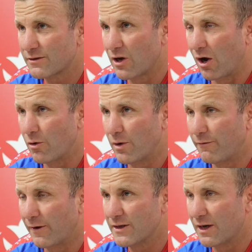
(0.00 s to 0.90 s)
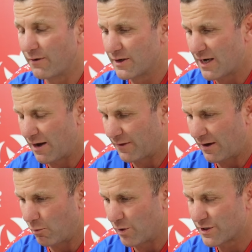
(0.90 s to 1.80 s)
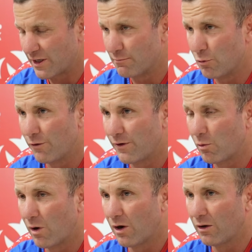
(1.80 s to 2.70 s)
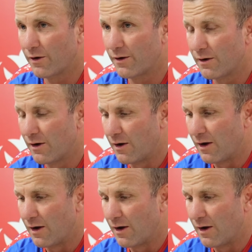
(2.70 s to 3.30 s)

So if he's out there and we see him moving well and